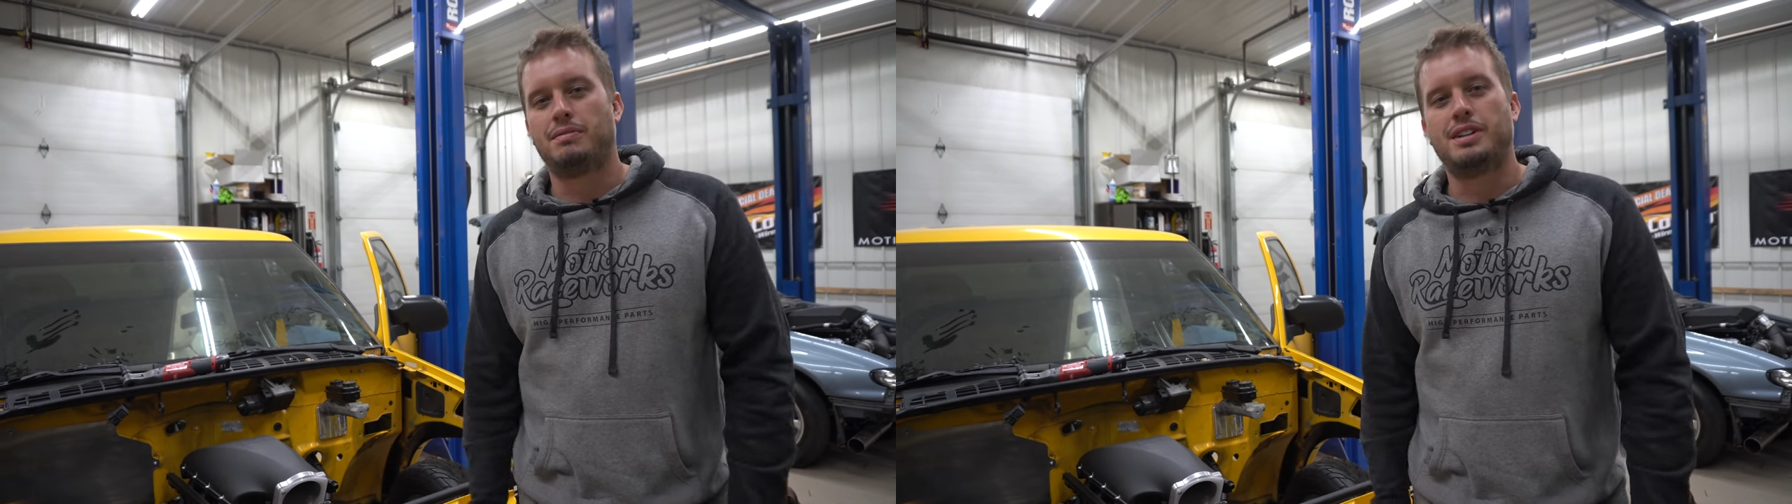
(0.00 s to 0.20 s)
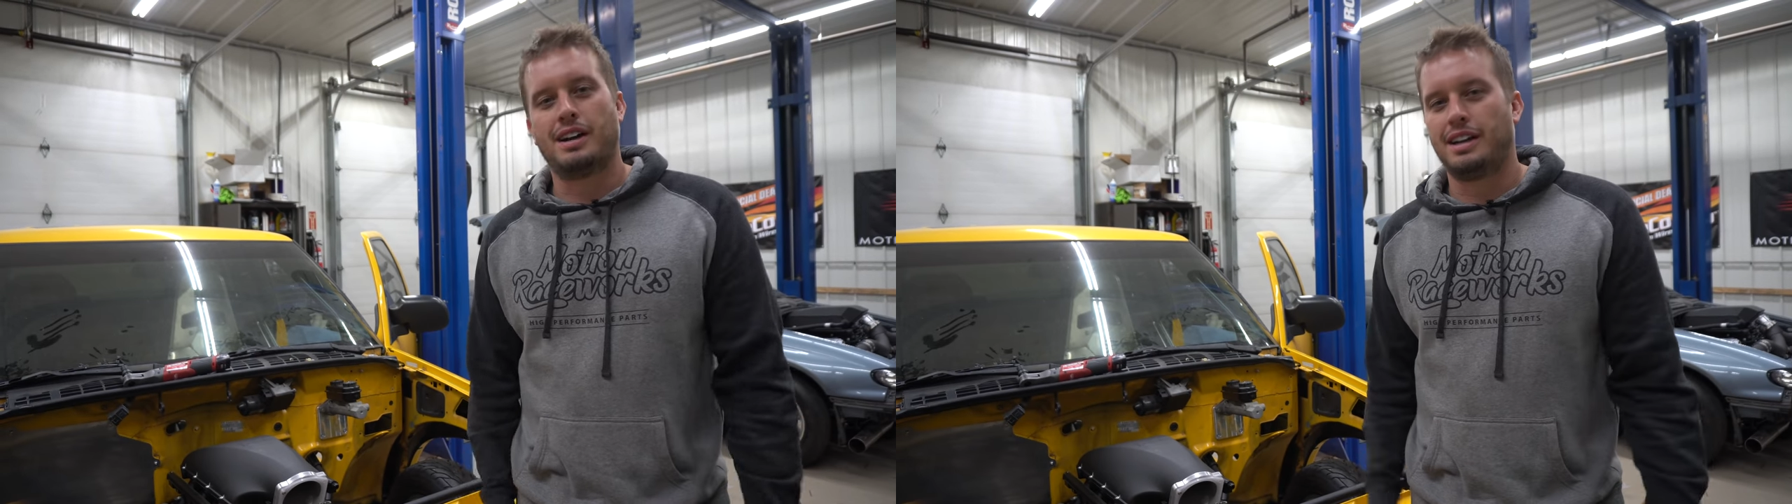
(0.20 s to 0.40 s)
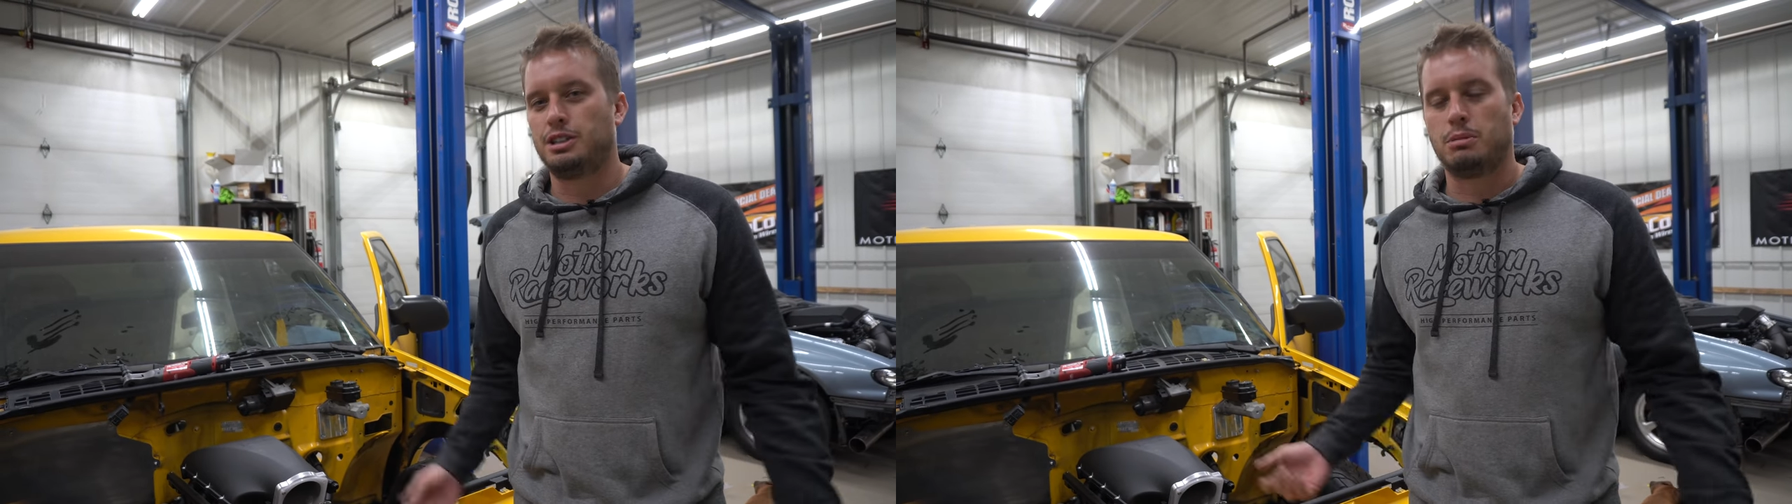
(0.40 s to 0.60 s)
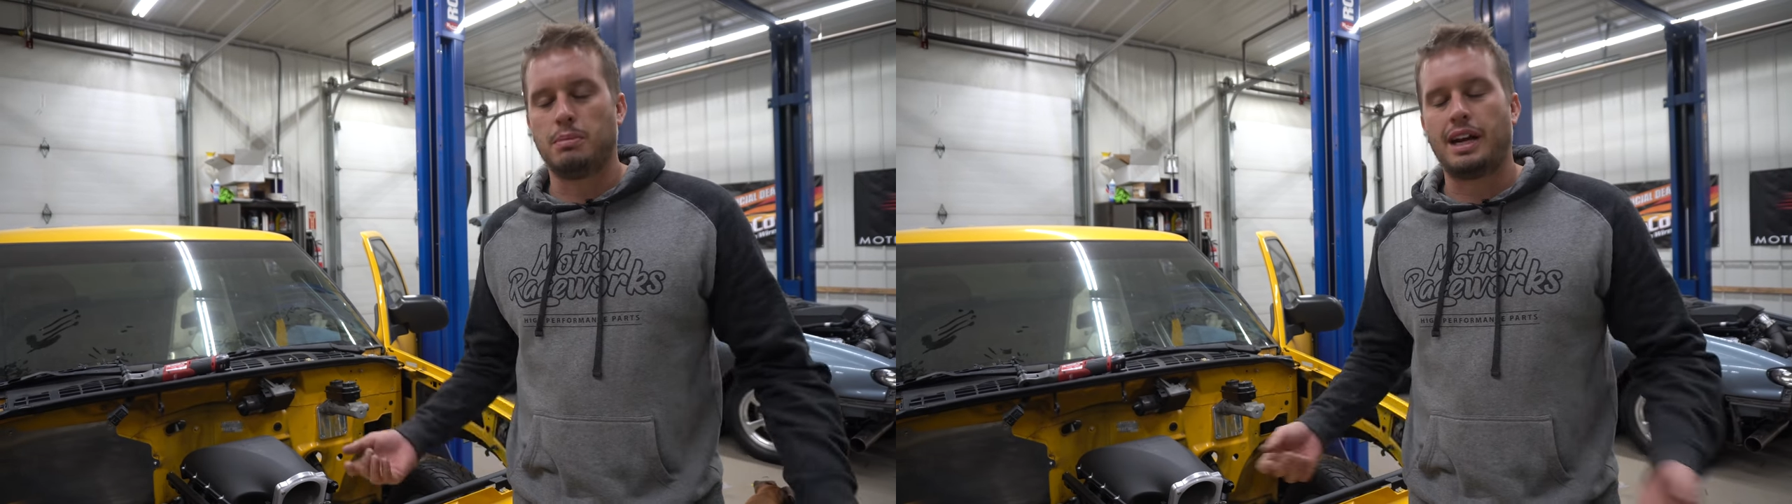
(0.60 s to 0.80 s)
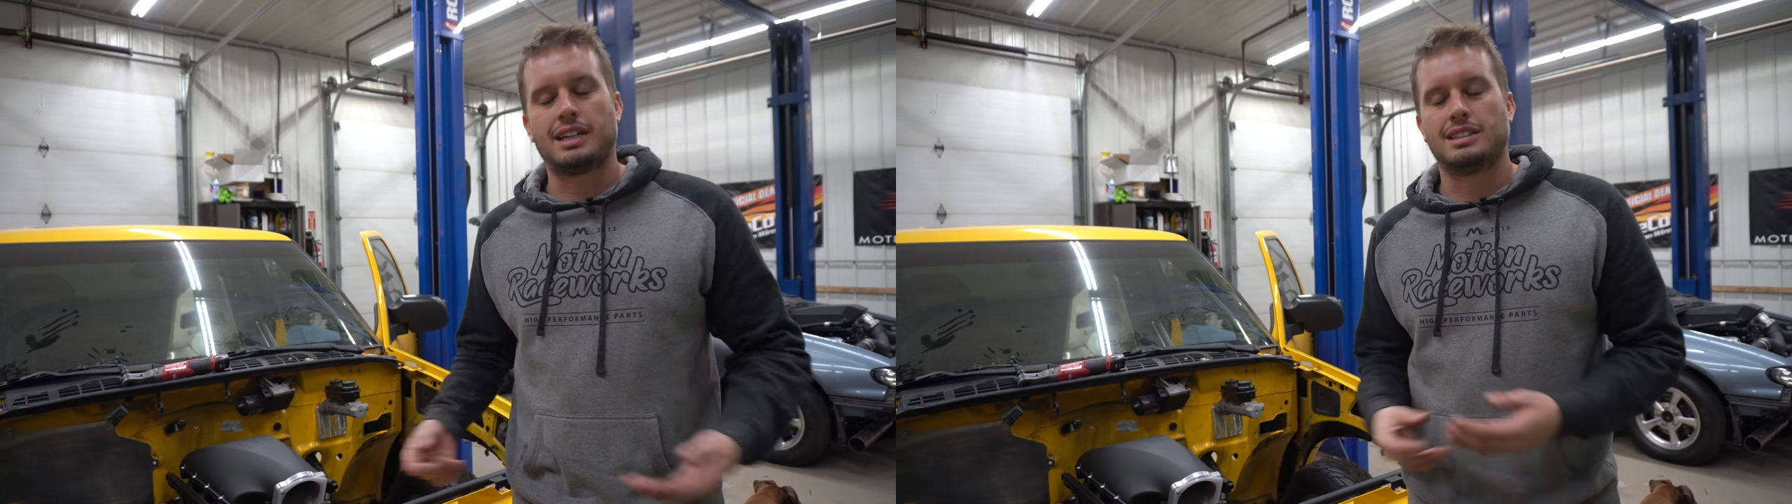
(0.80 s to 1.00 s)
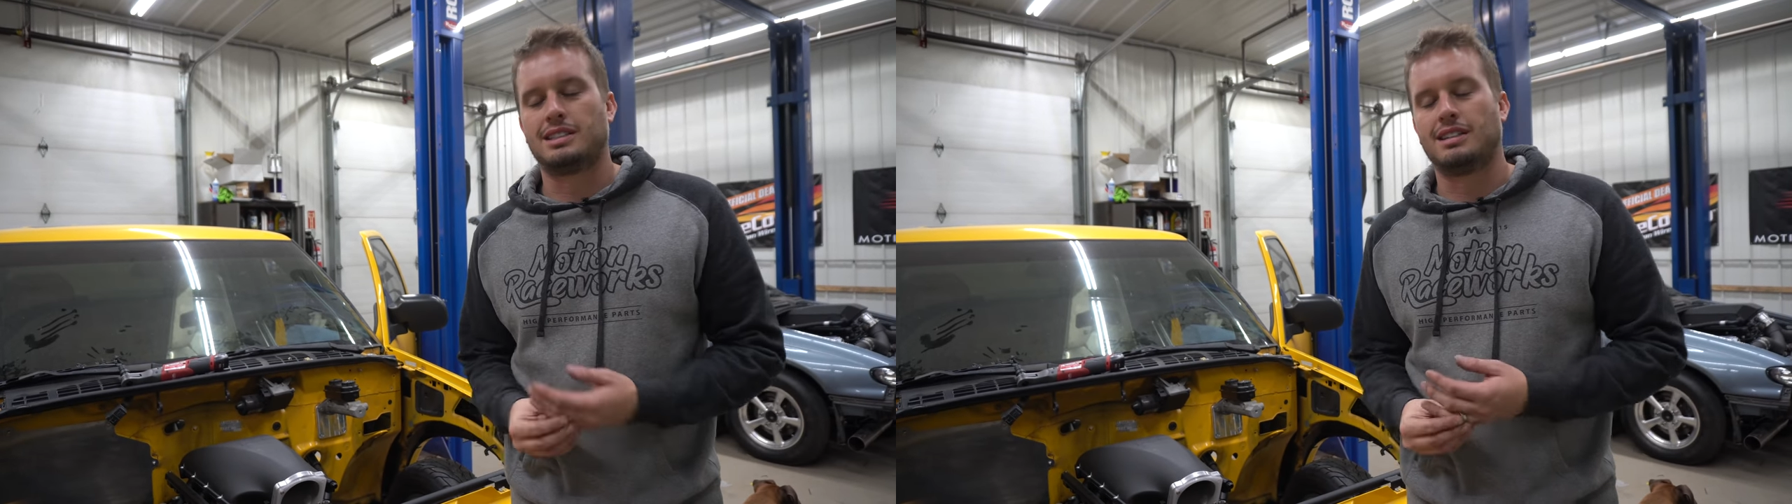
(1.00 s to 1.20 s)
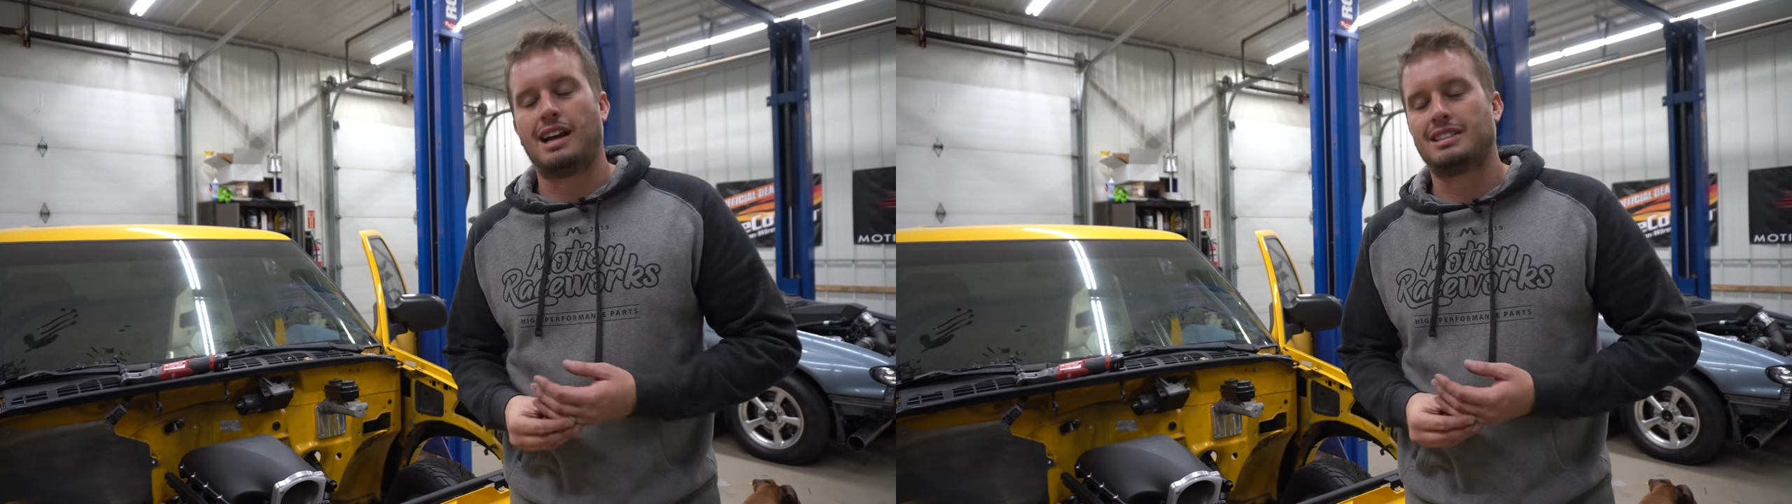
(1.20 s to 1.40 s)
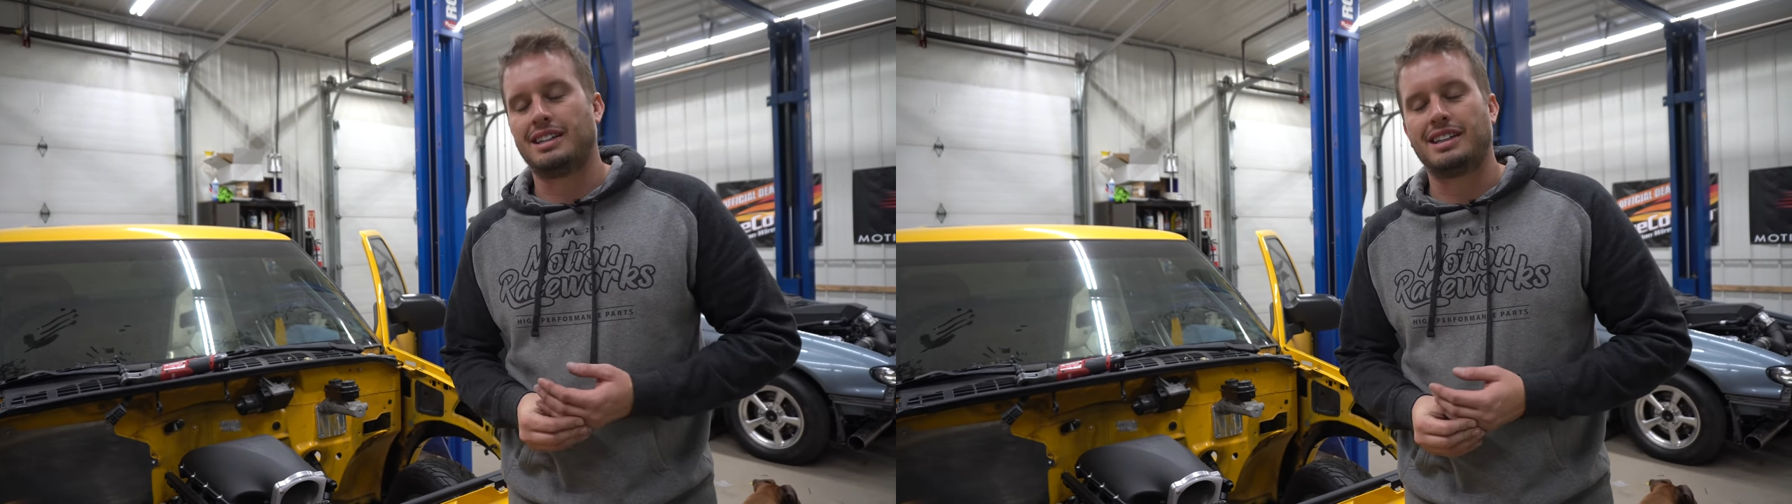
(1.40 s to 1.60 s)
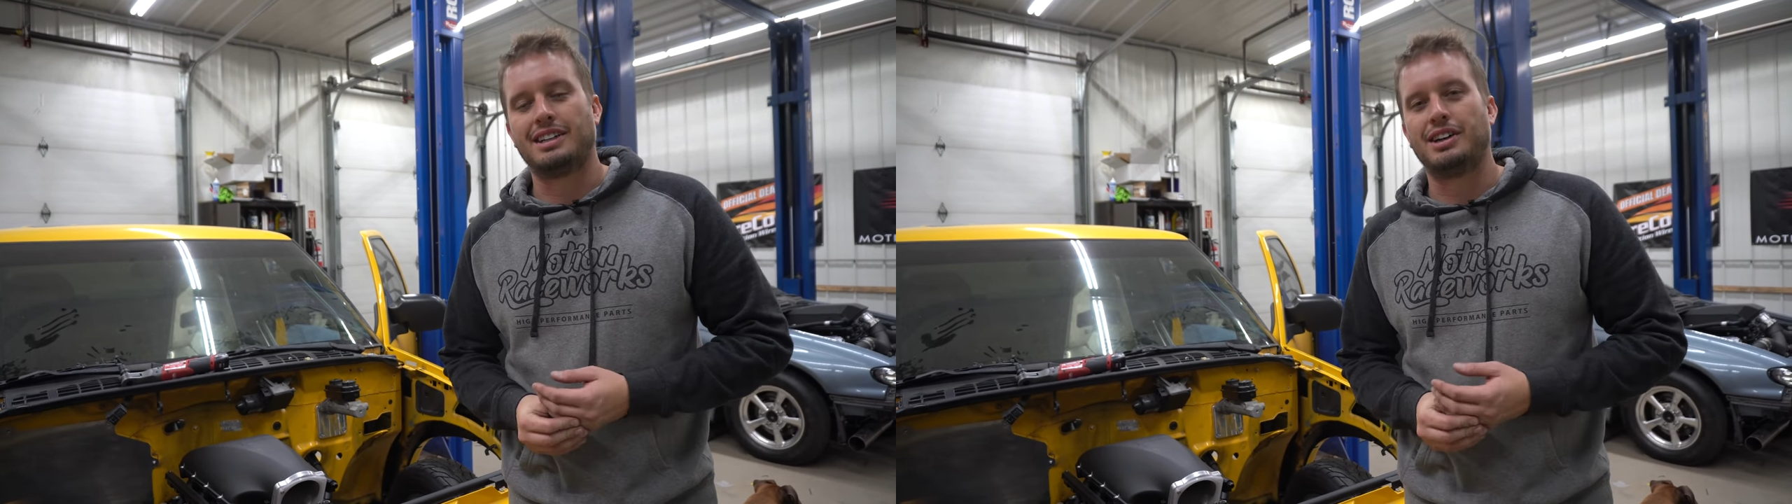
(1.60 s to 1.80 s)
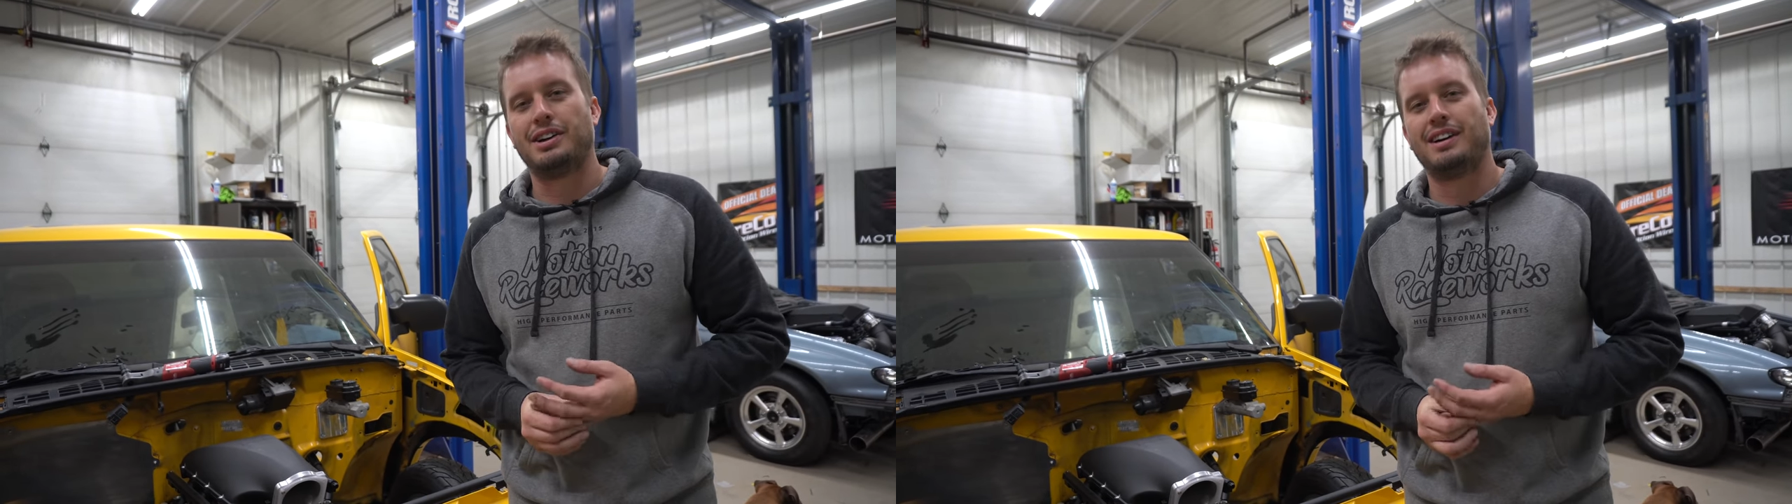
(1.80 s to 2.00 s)
done engine bay because it's the last thing you
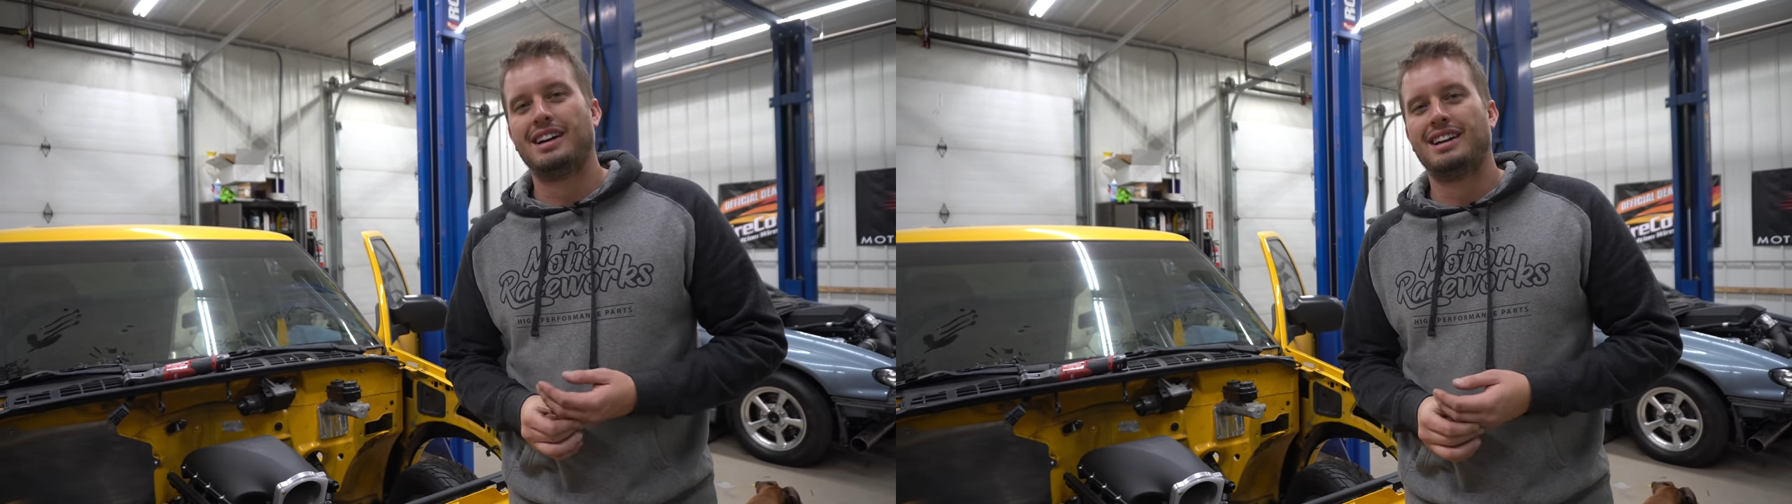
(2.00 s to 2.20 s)
do.